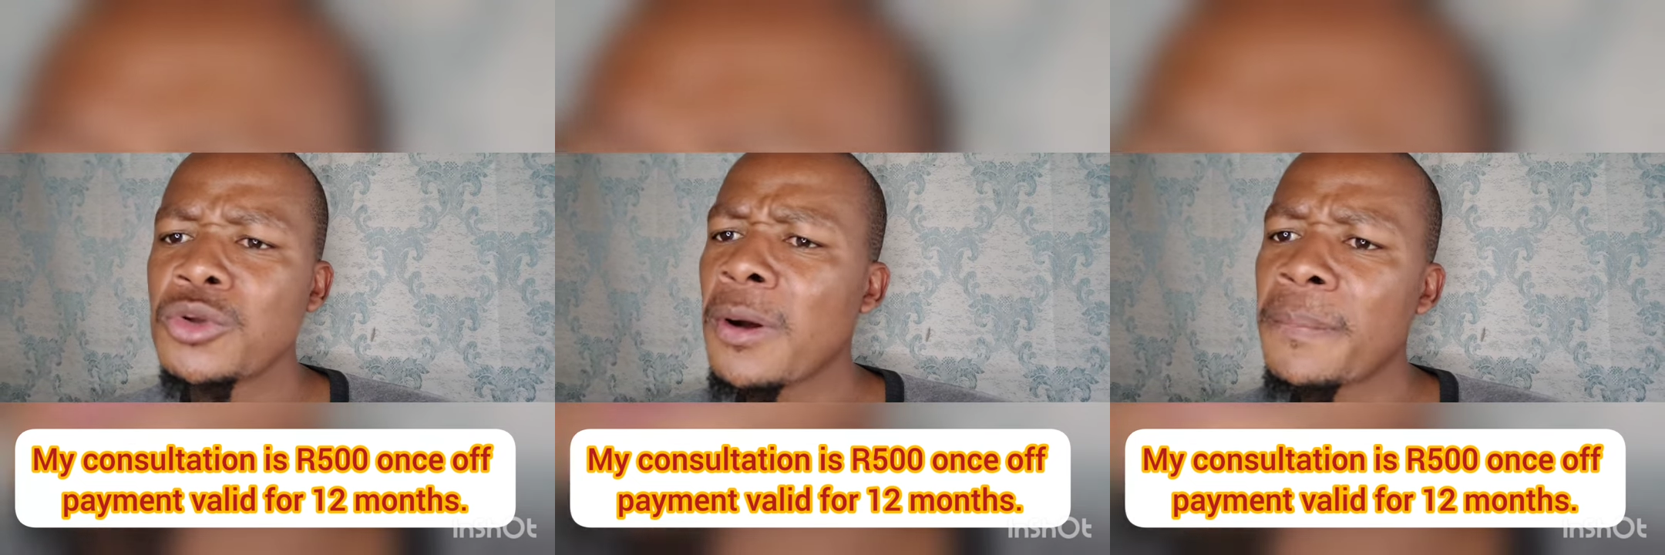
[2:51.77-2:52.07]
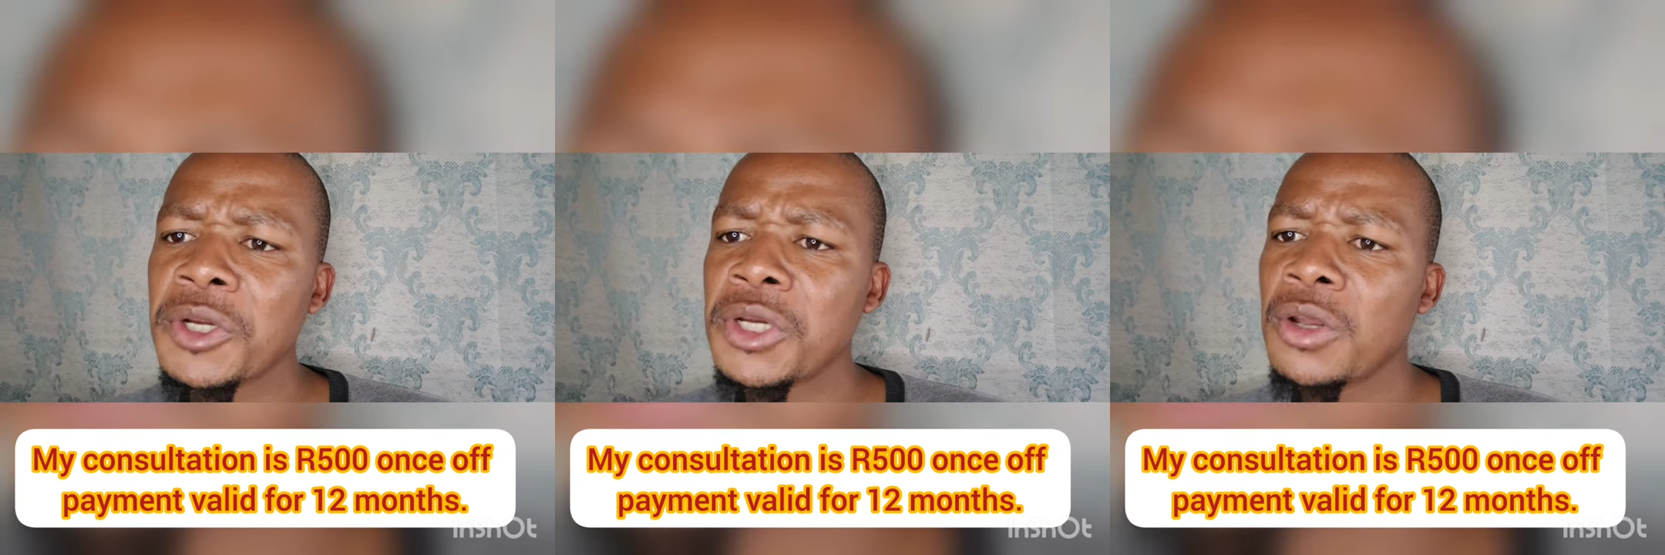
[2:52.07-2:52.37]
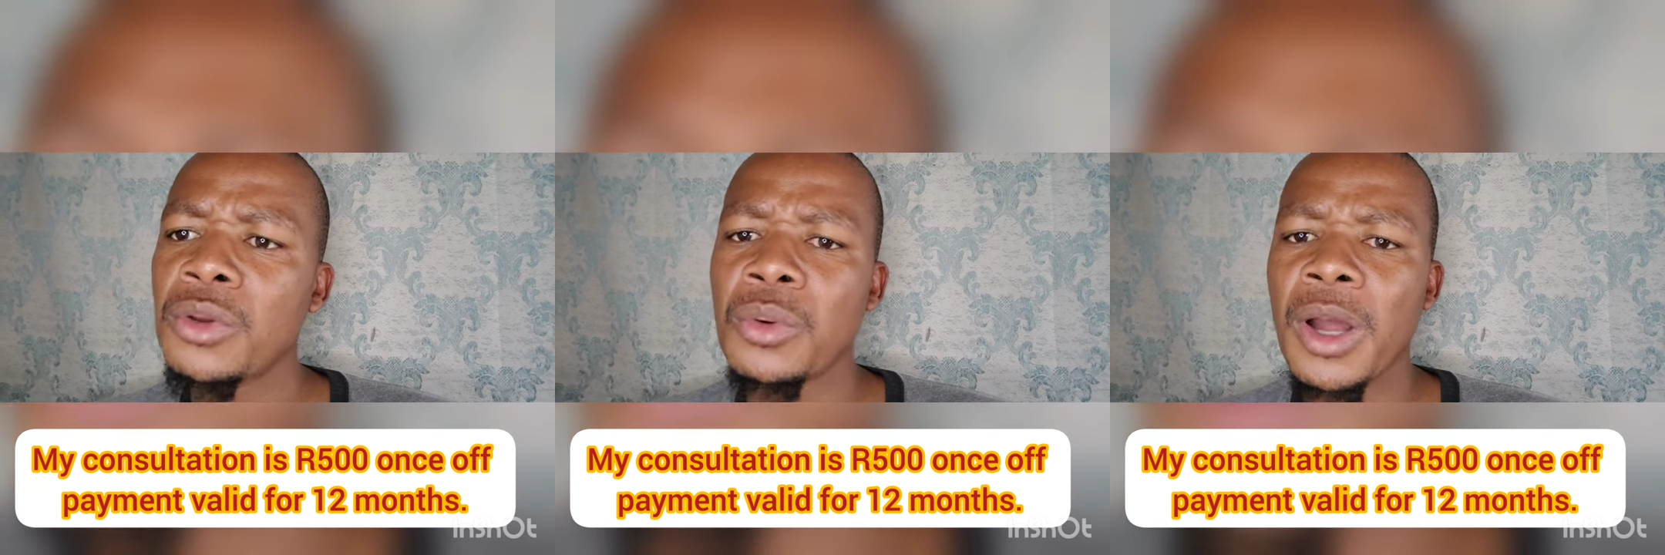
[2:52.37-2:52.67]
to
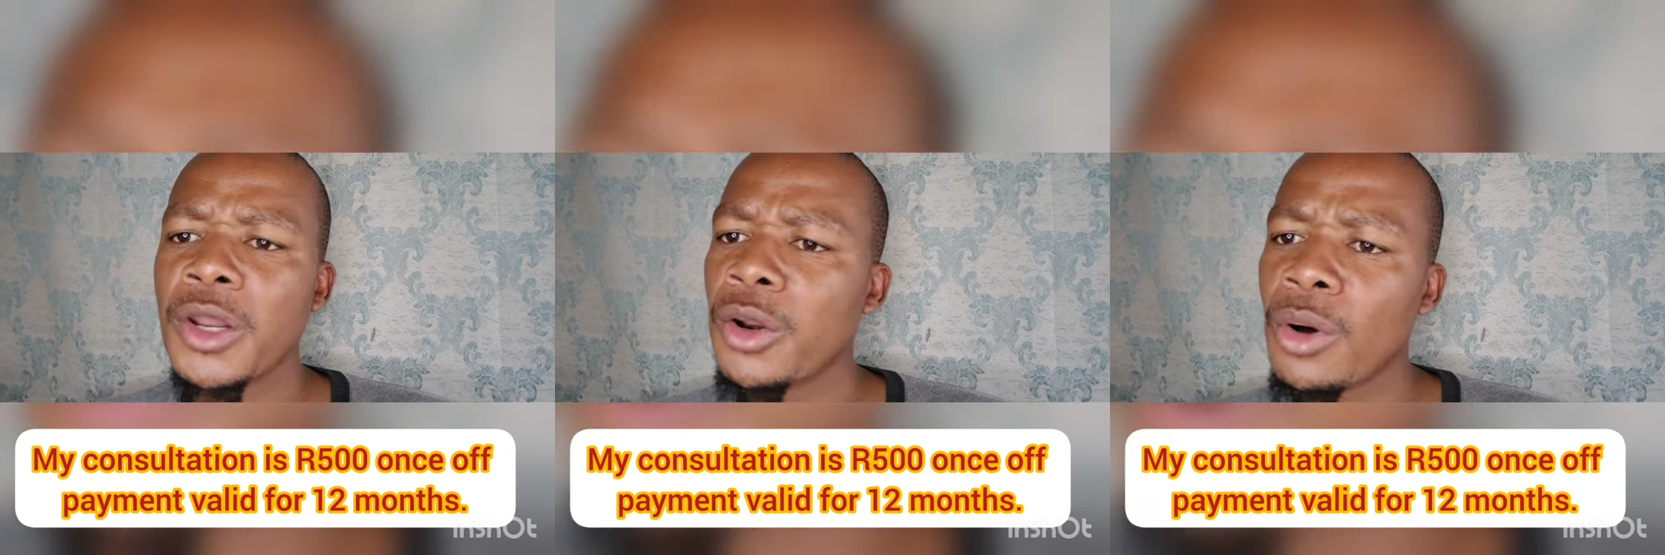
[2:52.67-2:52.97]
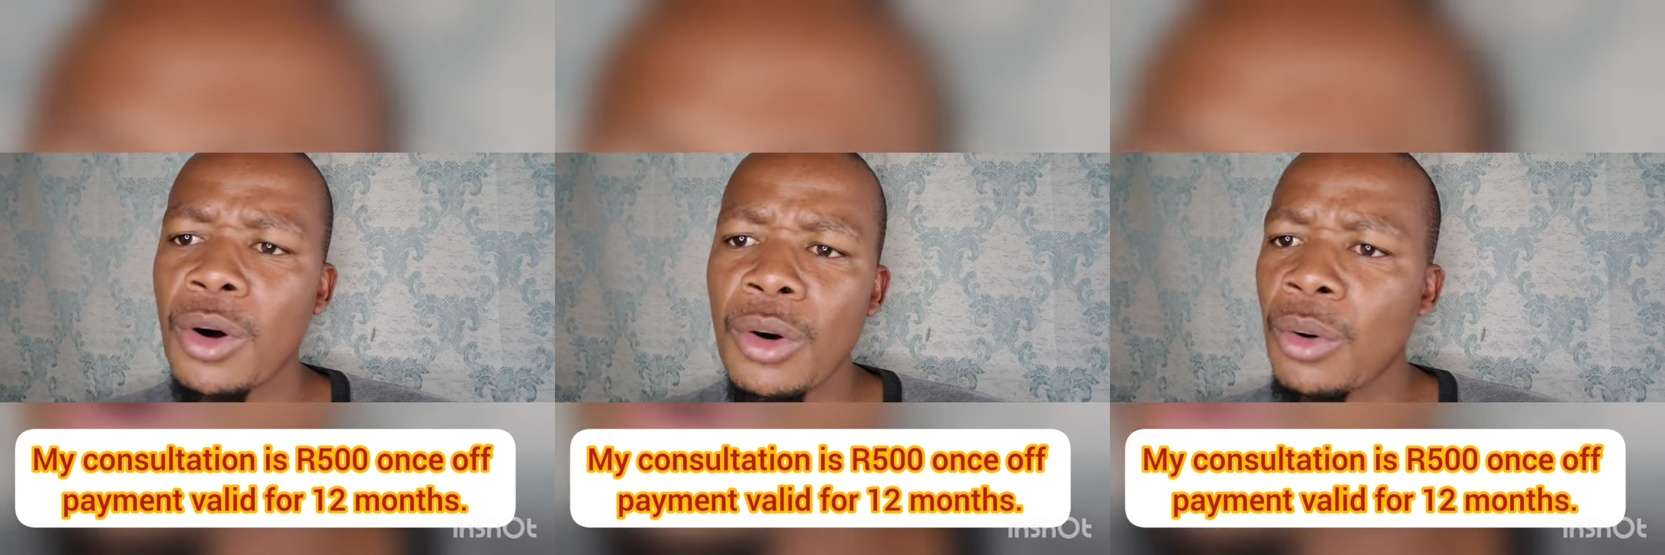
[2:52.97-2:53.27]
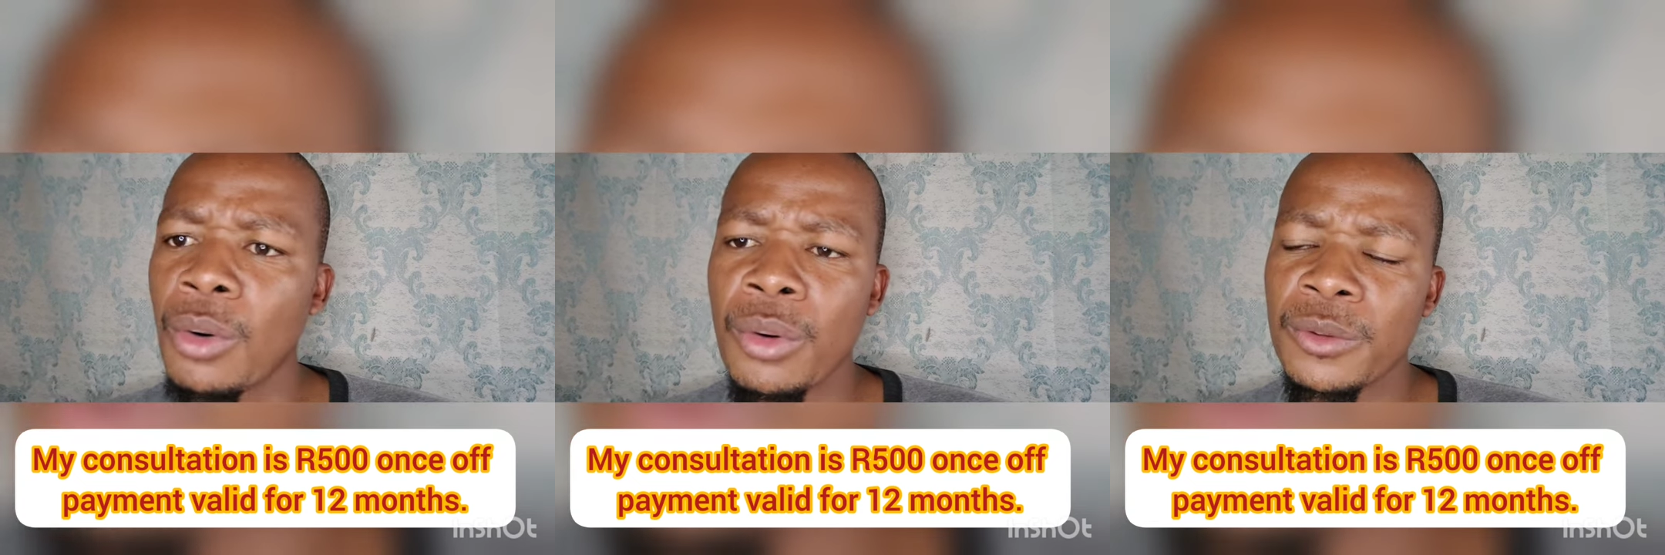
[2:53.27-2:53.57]
appreciate you. And
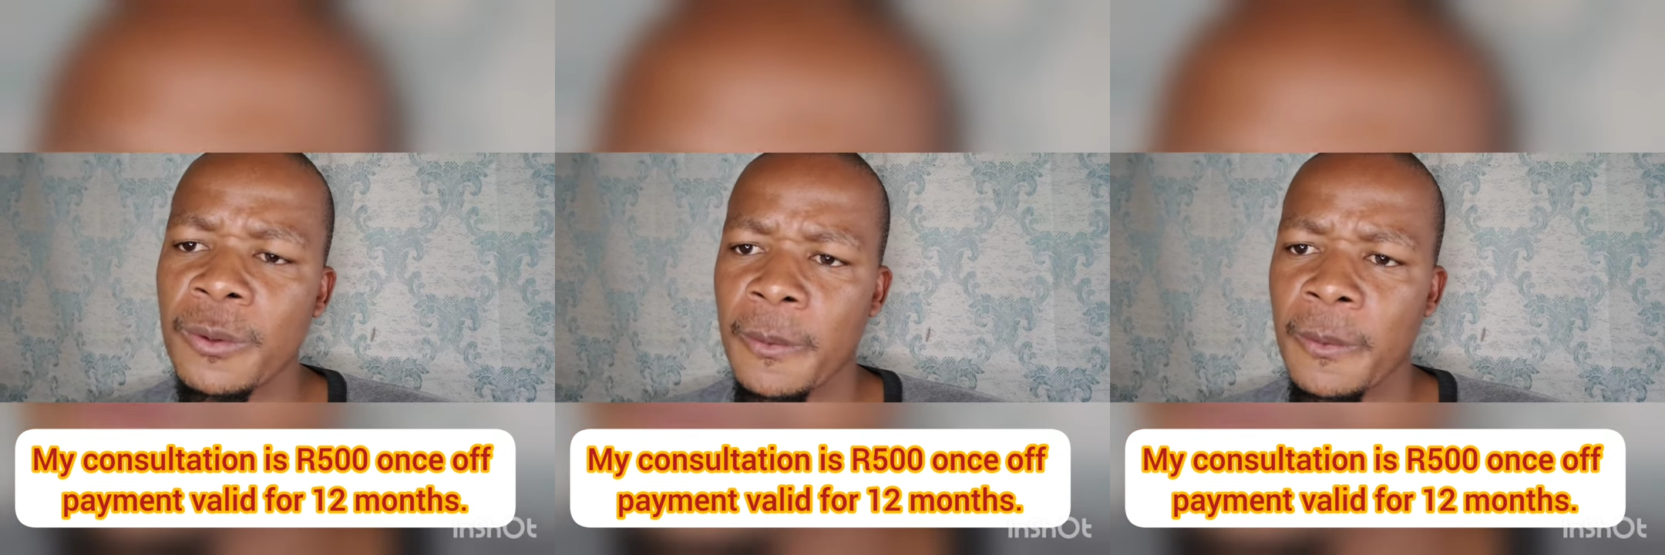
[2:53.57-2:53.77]
know